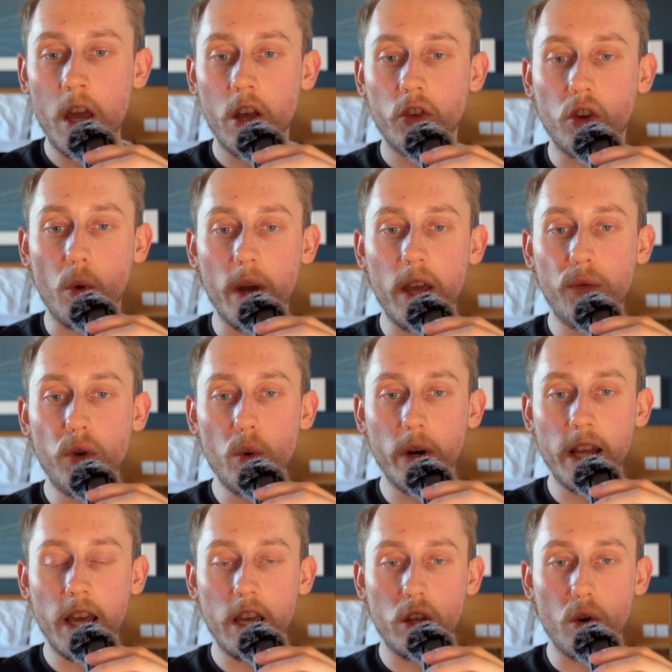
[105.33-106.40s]
So if you want
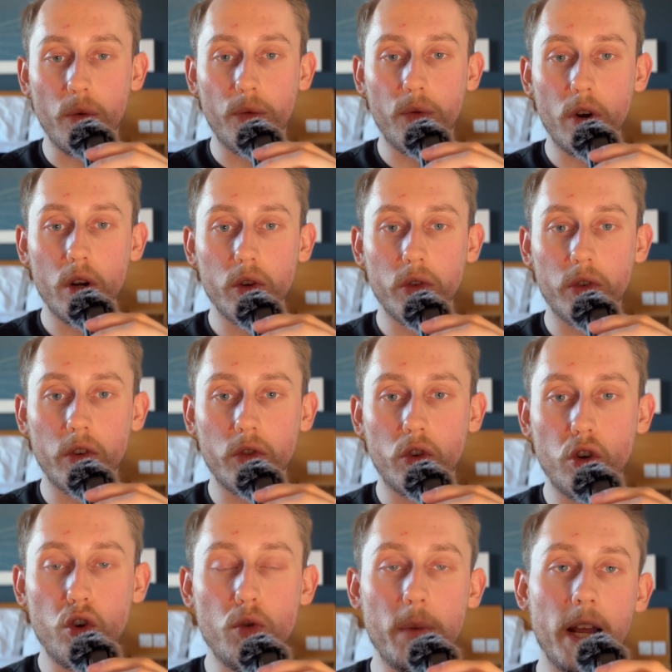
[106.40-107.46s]
to hit your first
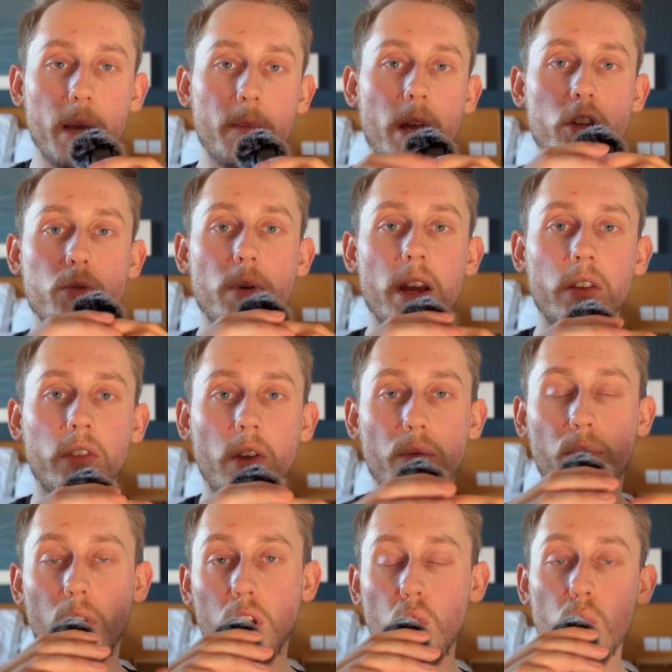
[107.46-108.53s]
2-plate bench press,
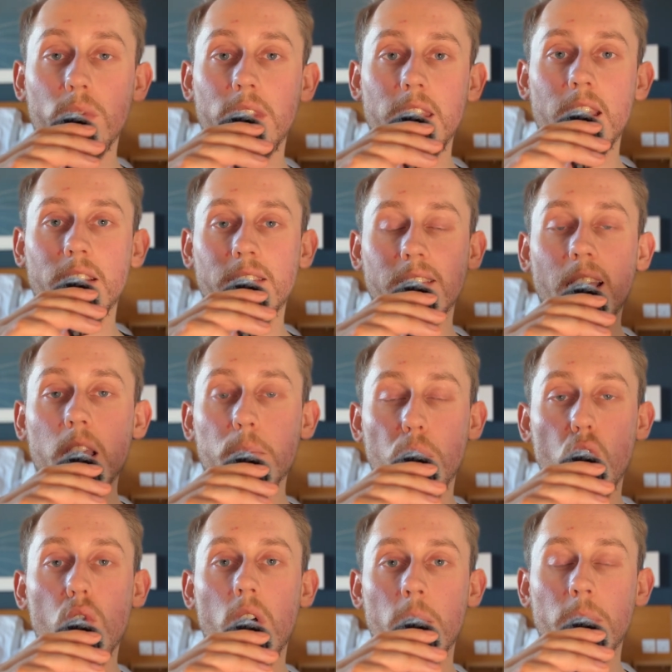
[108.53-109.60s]
follow the exact
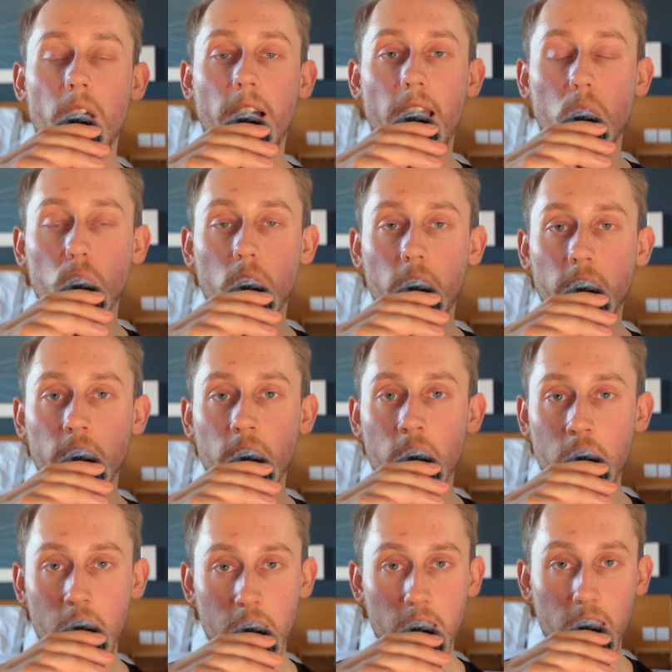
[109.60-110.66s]
program that I outline
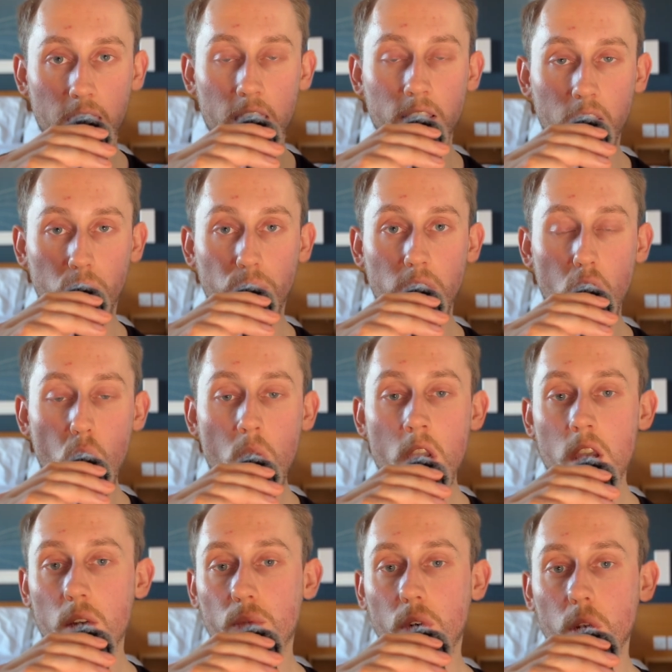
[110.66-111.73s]
in this video.
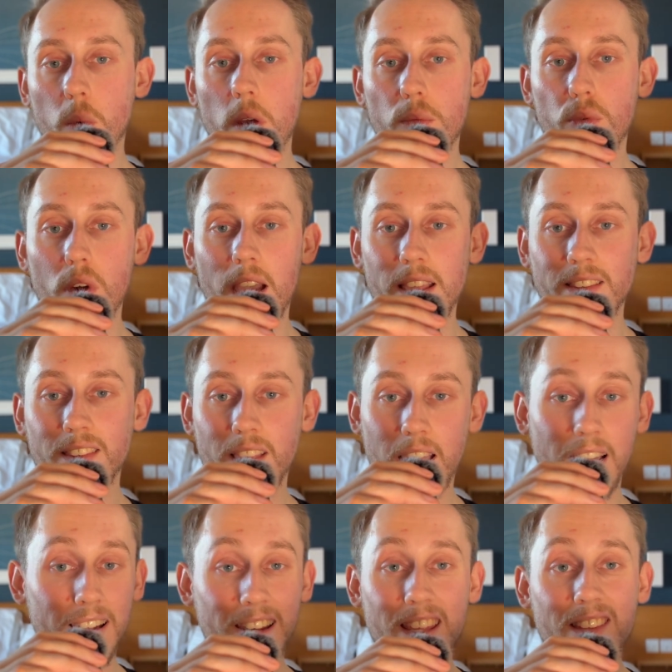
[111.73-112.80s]
Follow it for
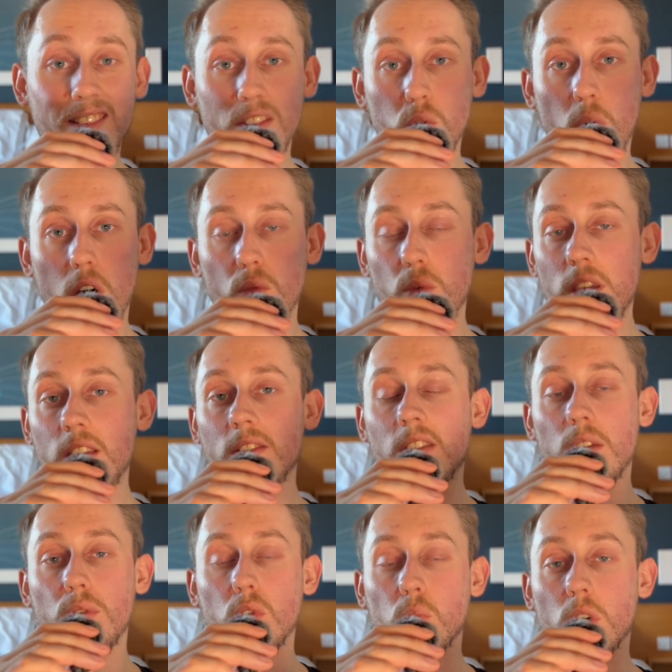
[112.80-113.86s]
at least 12 weeks.
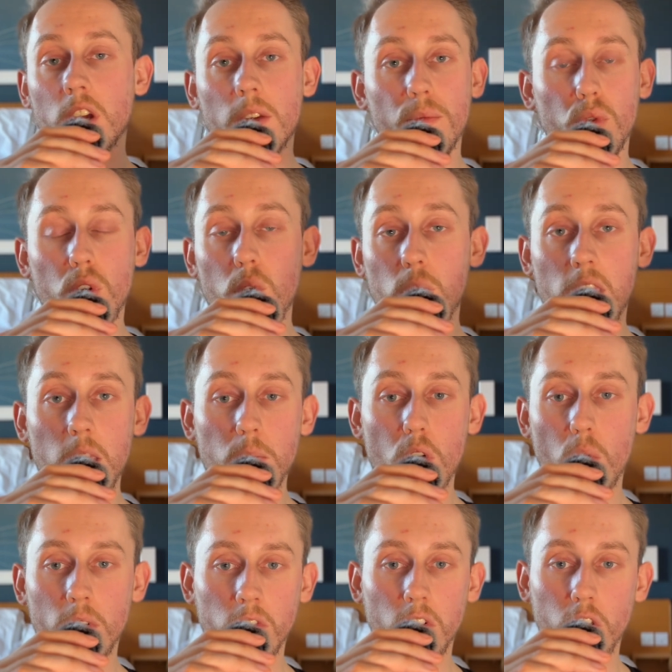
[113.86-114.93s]
If it's working for you, keep
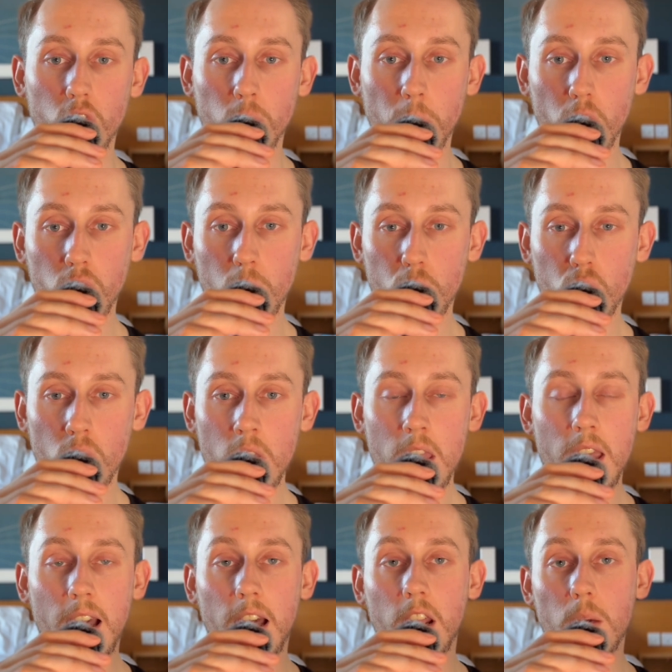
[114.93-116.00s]
going as long as possible,
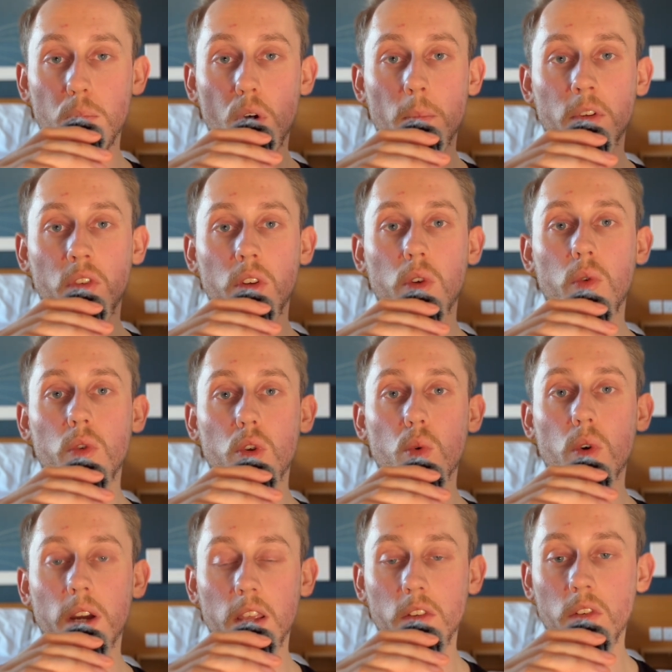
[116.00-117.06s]
and I promise you, you
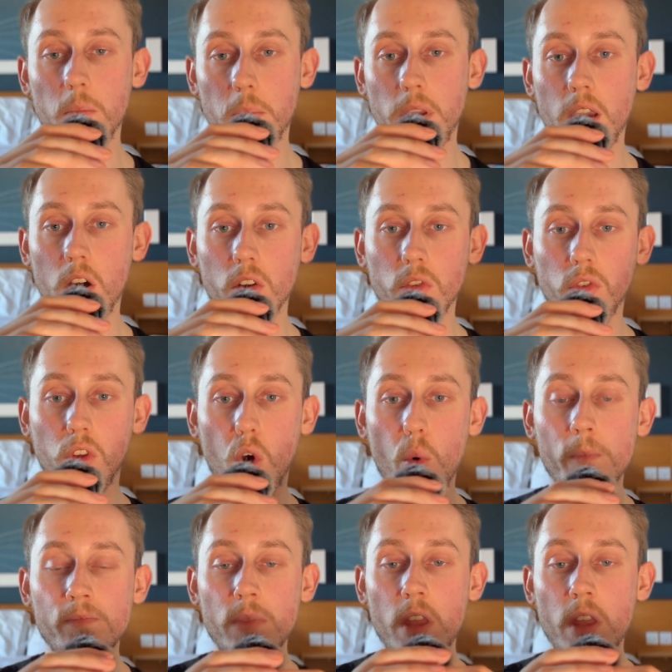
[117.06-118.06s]
will hit some PRs. So